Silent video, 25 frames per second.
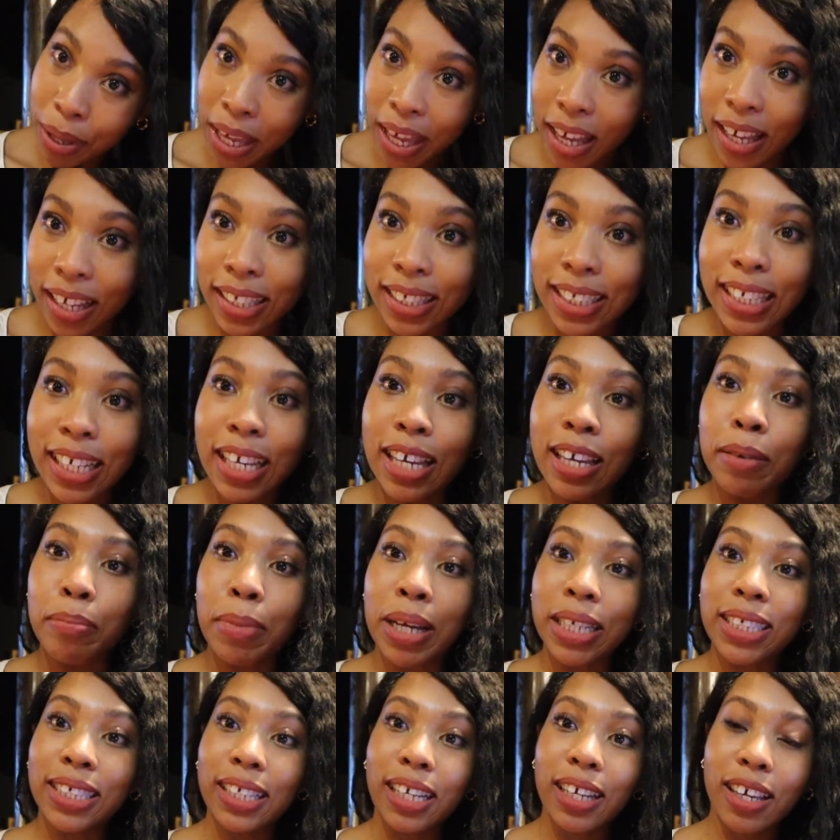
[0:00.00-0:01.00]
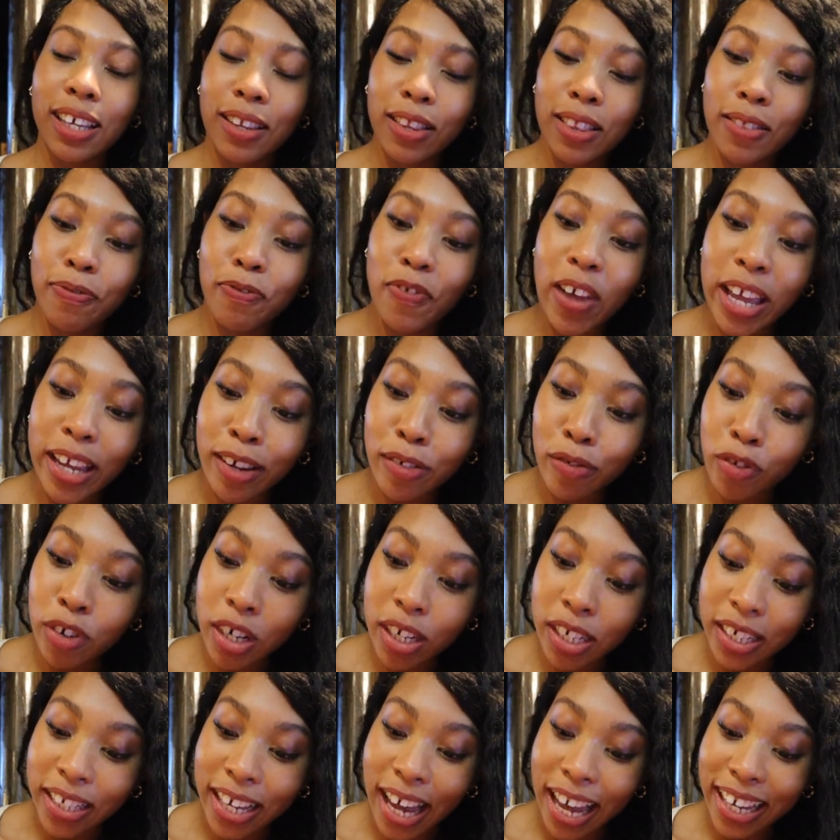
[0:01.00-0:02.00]
here to eat my second favorite
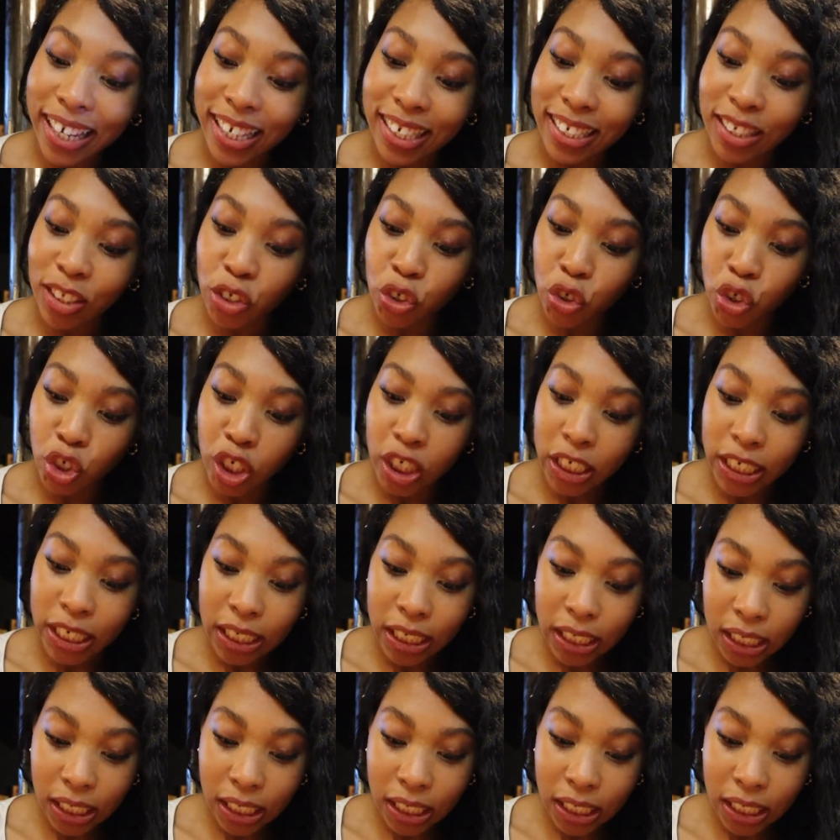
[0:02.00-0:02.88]
yakitori